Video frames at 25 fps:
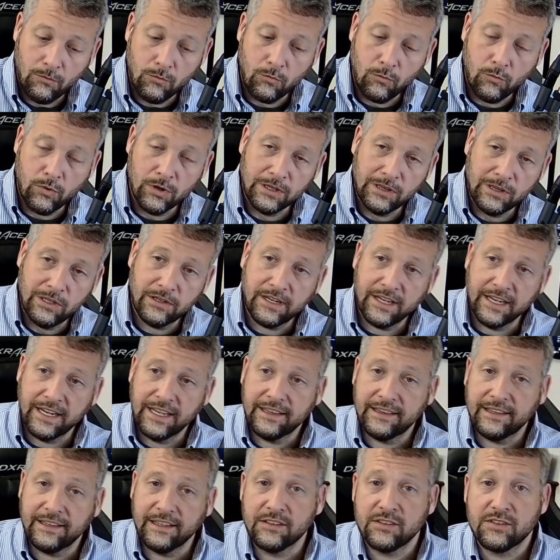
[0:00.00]
we're looking
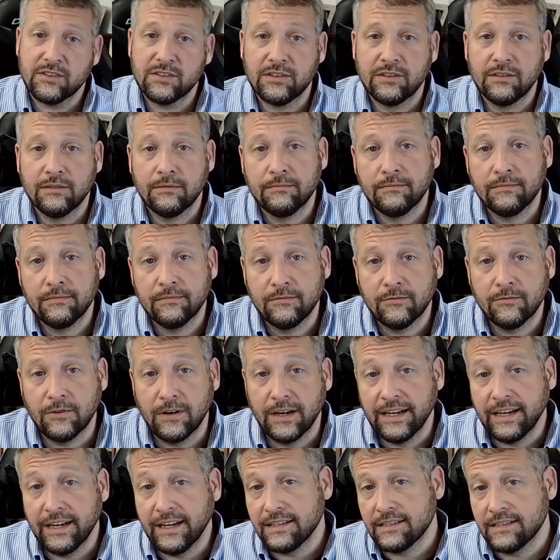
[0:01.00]
at this,
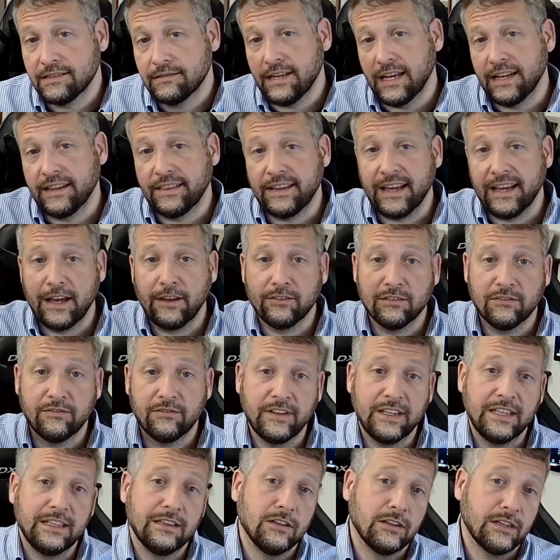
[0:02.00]
right, at 10,000
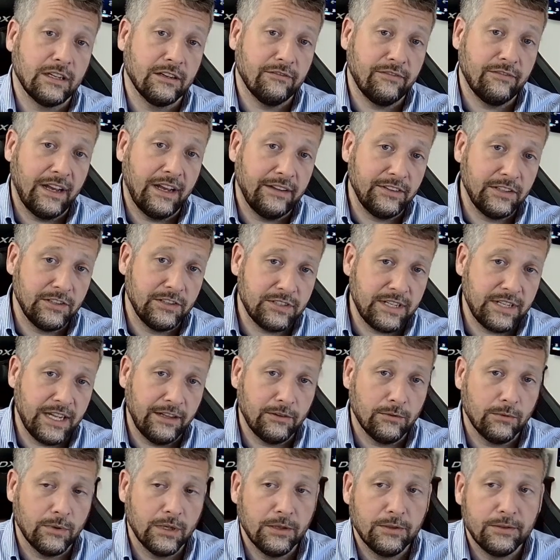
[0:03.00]
feet, looking 5 years
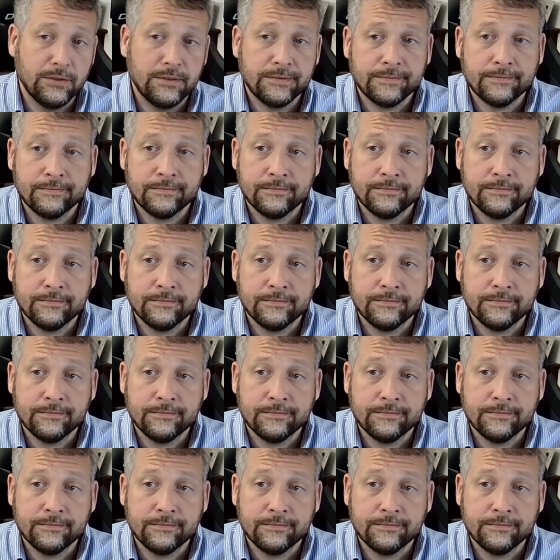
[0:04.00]
down the road.